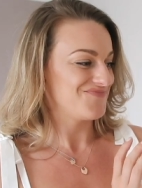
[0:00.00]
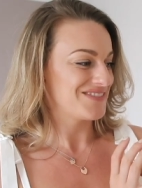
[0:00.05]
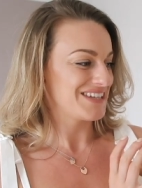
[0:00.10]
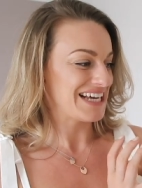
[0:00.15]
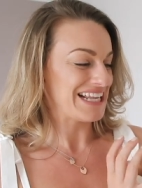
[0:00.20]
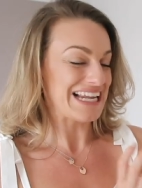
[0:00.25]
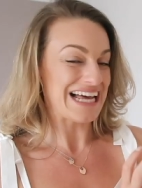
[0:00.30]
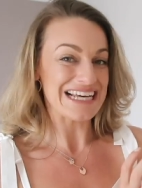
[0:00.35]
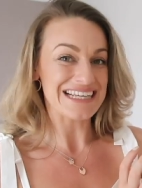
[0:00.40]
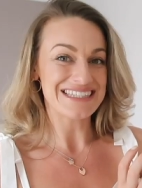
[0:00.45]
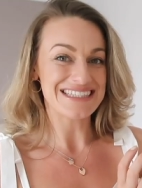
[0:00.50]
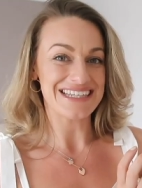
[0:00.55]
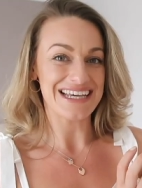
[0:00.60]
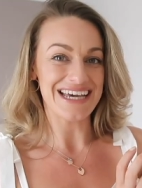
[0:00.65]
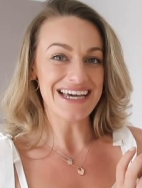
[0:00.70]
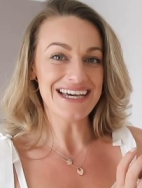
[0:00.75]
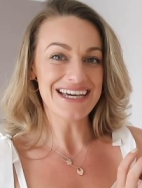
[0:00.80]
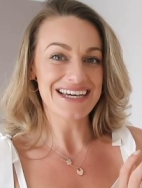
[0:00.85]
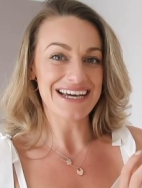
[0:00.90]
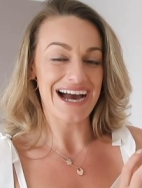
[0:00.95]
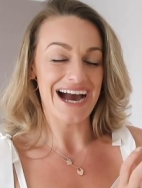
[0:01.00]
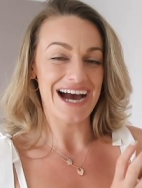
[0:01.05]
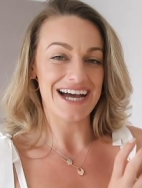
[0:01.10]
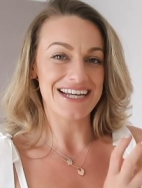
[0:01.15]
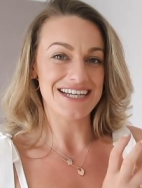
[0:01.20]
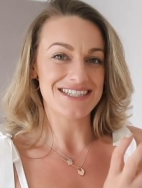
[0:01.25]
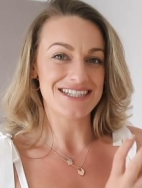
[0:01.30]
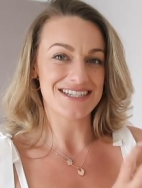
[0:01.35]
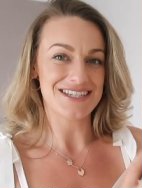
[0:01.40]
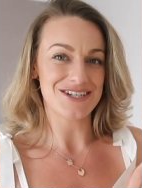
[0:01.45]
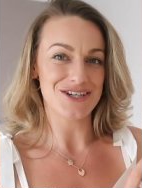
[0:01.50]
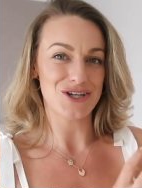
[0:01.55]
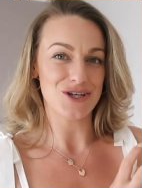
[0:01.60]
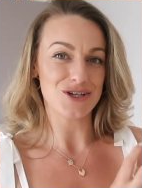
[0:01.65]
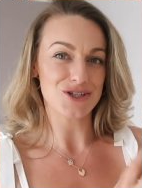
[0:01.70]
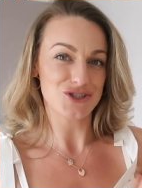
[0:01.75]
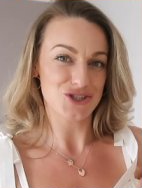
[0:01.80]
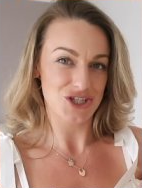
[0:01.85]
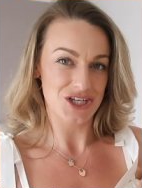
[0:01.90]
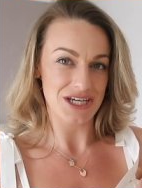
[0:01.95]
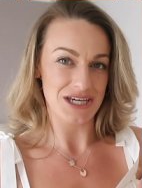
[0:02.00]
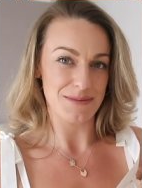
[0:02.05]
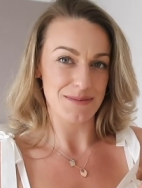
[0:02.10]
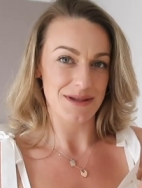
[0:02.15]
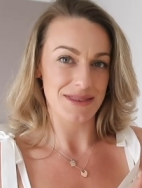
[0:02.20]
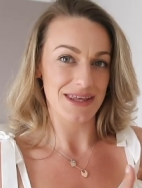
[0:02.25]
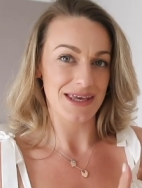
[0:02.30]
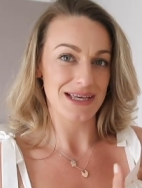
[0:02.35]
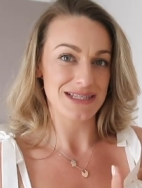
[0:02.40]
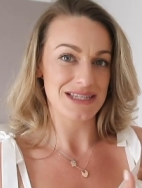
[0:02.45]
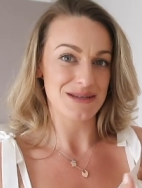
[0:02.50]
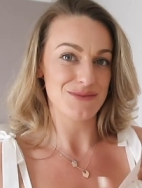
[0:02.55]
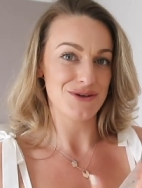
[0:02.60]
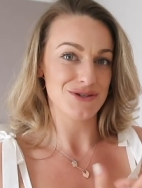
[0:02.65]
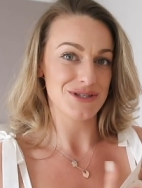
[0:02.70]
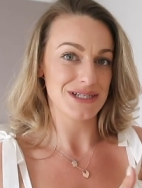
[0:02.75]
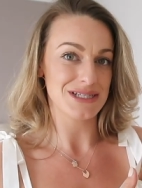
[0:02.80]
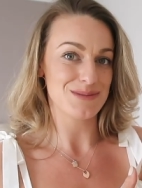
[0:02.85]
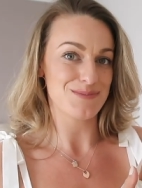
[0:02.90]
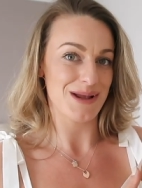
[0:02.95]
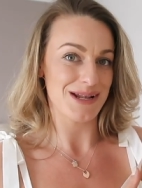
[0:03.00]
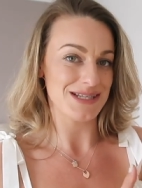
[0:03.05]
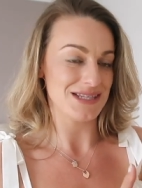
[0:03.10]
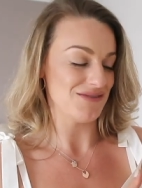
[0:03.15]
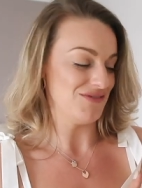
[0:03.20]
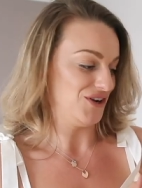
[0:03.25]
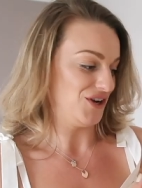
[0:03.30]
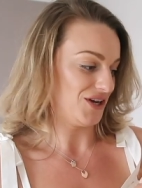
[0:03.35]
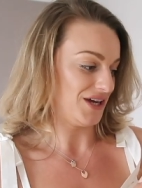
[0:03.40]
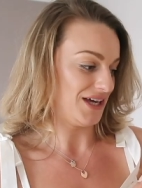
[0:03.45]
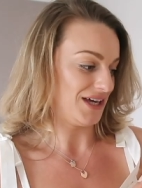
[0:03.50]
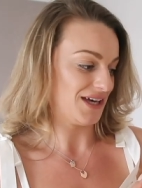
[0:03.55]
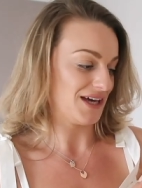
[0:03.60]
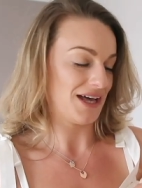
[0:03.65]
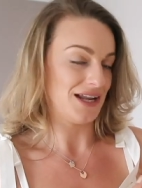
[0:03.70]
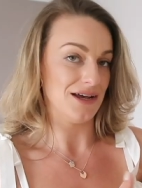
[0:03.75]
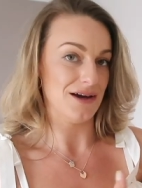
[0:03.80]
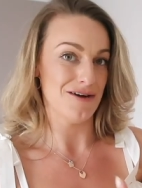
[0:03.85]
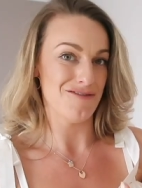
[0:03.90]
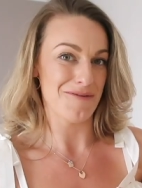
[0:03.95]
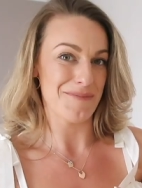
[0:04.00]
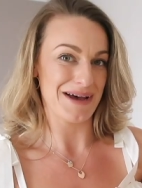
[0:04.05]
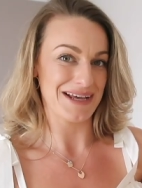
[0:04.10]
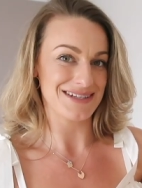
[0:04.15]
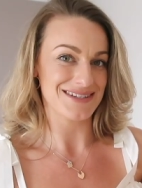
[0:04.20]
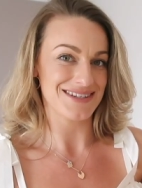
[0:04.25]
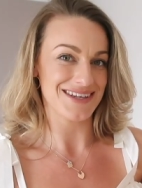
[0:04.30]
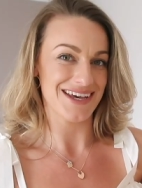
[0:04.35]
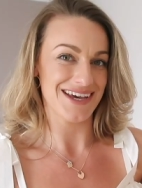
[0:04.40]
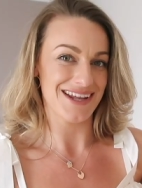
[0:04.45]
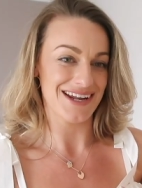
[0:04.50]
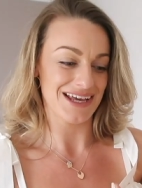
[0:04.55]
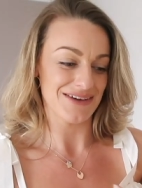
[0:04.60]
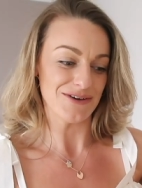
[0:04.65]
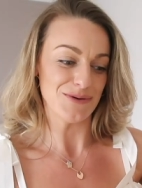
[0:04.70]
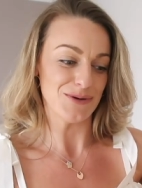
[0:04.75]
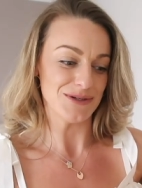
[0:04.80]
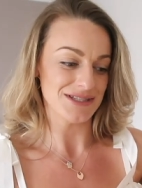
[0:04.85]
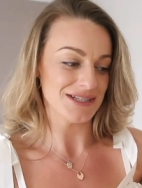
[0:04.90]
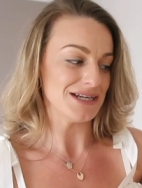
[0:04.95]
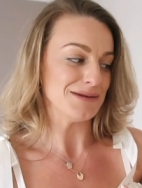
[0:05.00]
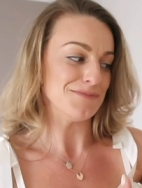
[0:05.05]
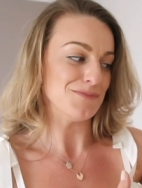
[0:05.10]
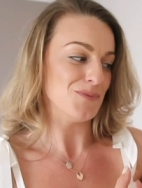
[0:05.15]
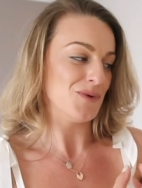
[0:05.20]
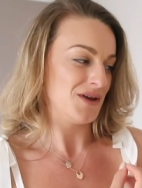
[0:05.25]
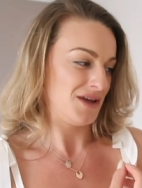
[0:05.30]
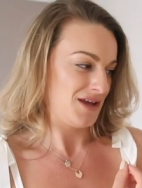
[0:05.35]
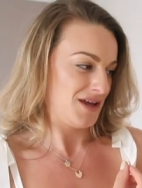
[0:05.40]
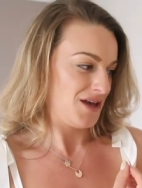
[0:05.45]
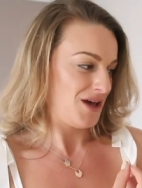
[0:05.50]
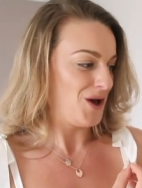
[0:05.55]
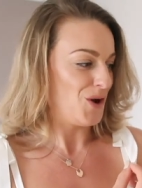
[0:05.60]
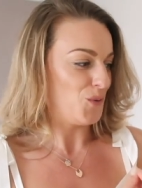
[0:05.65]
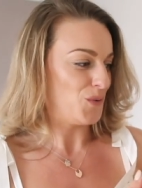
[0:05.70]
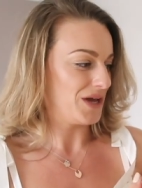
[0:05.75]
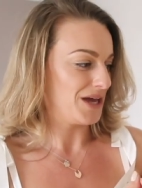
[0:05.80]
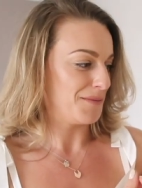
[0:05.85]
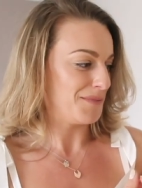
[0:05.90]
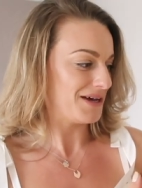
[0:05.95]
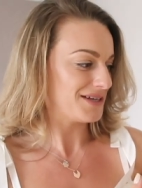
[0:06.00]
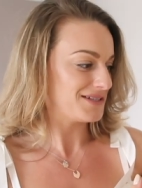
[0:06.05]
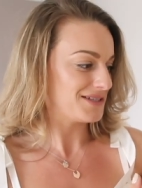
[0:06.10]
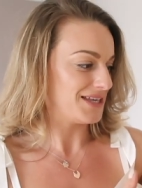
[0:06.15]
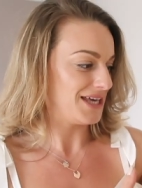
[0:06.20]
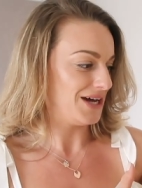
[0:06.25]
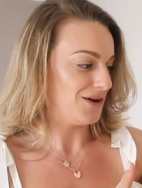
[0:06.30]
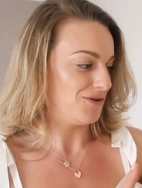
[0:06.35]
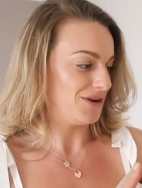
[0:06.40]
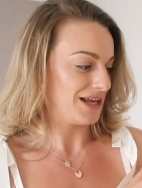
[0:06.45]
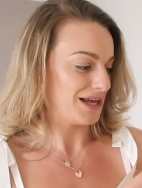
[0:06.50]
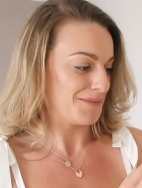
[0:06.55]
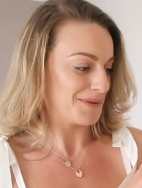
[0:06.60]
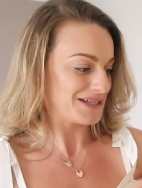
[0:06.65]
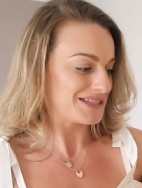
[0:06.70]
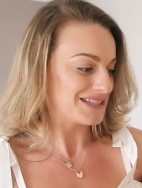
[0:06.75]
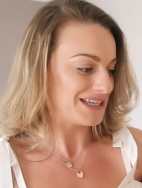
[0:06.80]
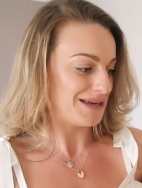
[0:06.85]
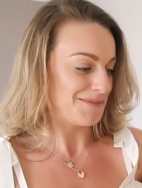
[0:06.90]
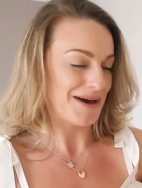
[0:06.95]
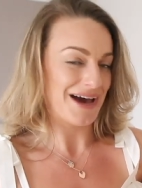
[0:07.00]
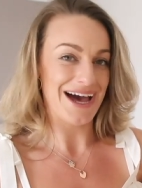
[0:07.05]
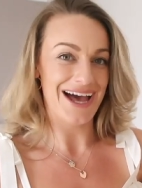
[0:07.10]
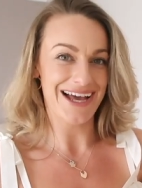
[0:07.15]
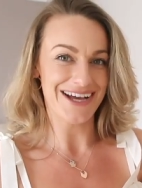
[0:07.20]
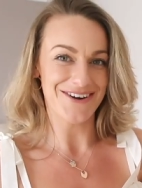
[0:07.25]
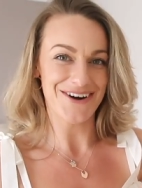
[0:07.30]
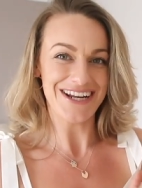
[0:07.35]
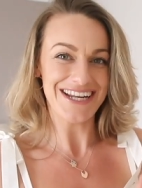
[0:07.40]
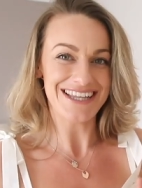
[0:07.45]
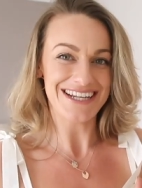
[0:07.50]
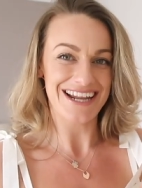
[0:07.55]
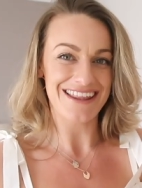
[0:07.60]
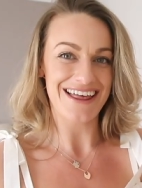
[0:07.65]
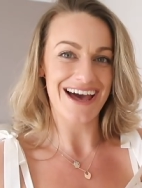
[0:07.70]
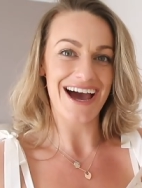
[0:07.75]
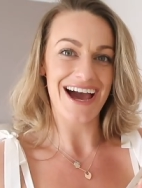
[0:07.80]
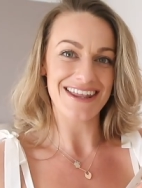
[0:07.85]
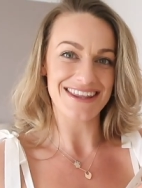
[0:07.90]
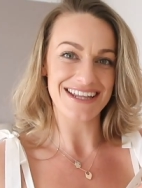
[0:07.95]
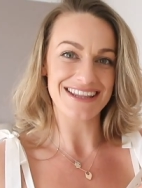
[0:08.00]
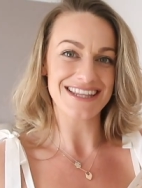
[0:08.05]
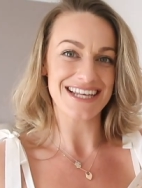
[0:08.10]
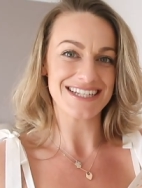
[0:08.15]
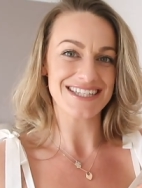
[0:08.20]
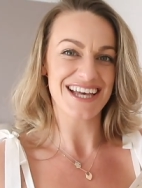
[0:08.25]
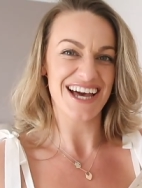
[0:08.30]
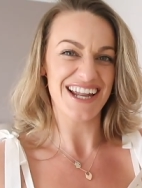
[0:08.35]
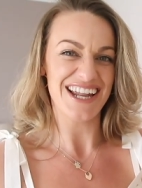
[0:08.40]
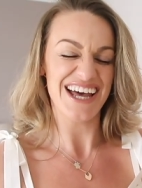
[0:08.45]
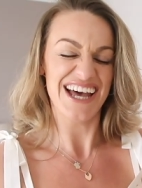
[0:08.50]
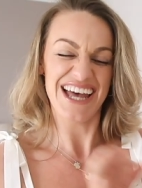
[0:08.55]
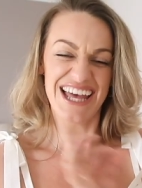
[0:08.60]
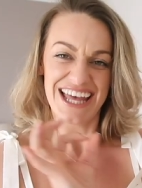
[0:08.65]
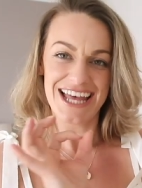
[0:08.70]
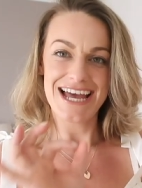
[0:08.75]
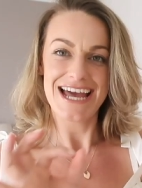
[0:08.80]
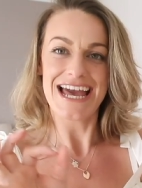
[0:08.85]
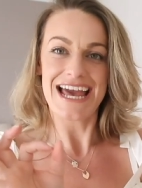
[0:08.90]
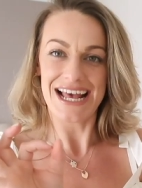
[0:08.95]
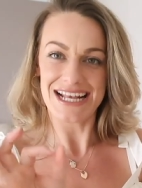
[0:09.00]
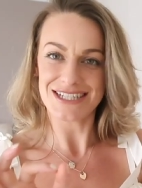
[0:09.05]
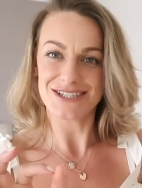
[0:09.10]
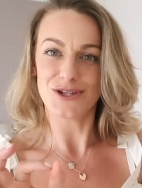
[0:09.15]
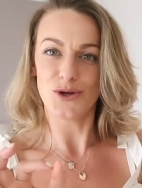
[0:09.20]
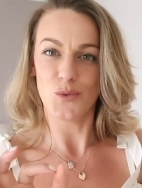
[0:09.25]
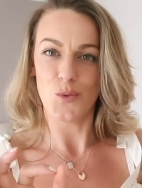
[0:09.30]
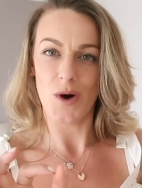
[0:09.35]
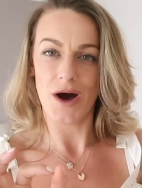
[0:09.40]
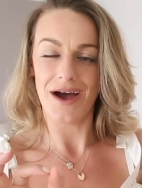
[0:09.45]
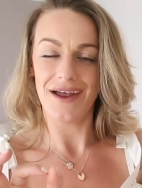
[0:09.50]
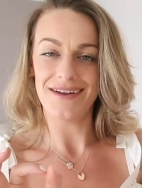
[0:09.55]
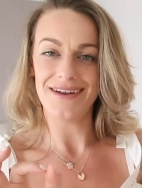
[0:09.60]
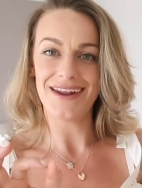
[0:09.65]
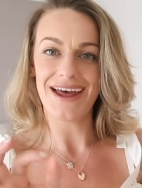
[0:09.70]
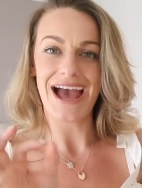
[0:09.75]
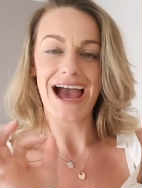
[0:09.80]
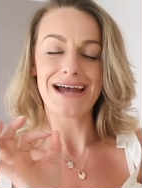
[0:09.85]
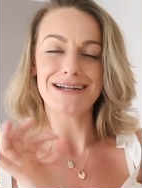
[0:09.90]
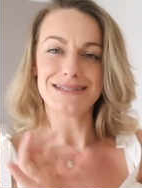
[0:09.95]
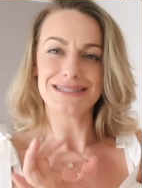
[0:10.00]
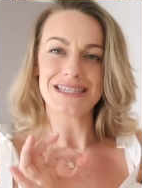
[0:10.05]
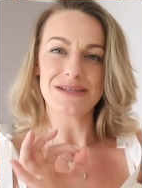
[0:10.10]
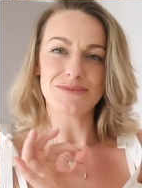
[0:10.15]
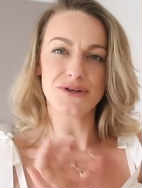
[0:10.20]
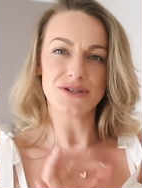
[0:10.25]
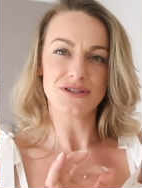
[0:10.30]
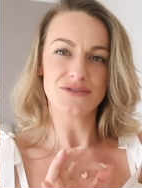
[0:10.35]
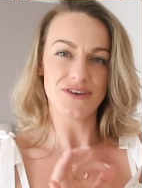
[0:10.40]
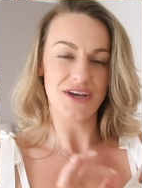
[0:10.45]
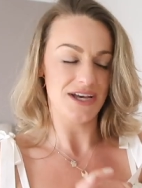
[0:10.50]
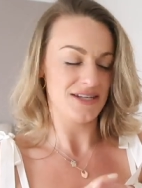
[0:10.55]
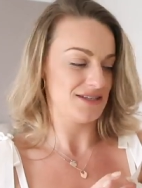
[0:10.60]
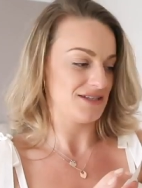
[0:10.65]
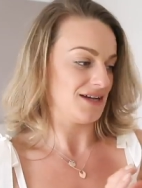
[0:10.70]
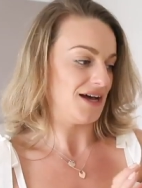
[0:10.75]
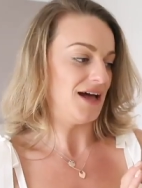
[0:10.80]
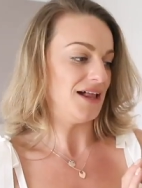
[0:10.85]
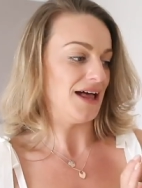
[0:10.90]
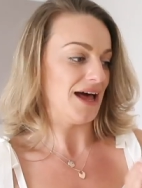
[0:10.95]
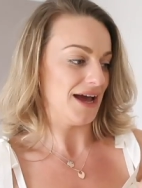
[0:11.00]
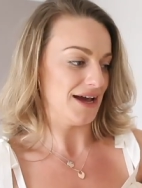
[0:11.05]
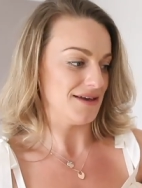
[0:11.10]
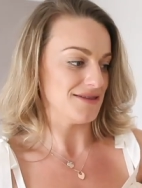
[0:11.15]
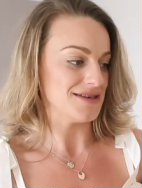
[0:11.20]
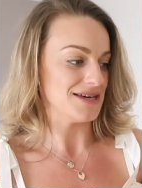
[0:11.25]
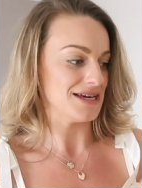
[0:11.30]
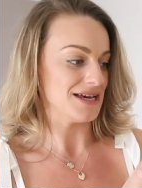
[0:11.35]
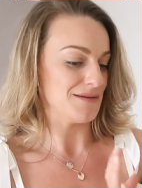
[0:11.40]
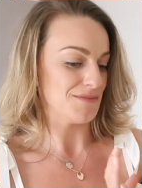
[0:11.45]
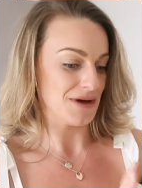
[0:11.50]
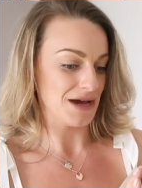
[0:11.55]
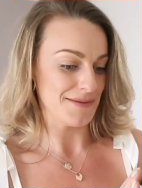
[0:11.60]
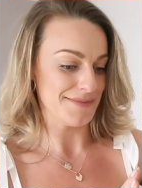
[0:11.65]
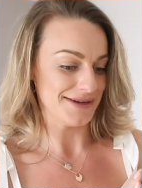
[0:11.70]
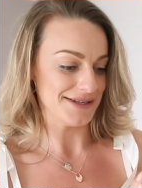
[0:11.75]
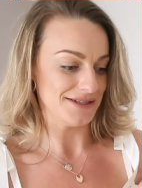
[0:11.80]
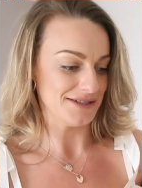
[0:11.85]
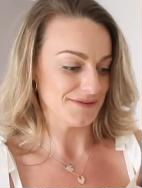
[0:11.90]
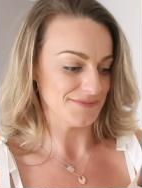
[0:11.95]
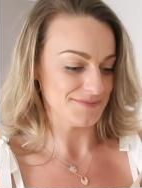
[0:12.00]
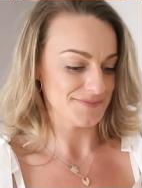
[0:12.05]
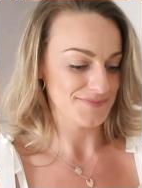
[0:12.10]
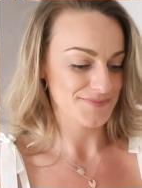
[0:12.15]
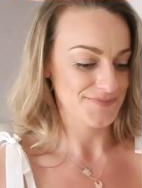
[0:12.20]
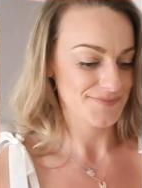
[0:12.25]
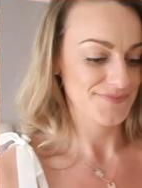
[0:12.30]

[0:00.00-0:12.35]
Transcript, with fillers: classic, and it doesn't look cheap. I think it's the most expensive looking colour of a basket. Like if I wanted a wicker basket or like a baskety bag or anything like that, I think this colour is the one, and it's the most versatile, I think, in my opinion.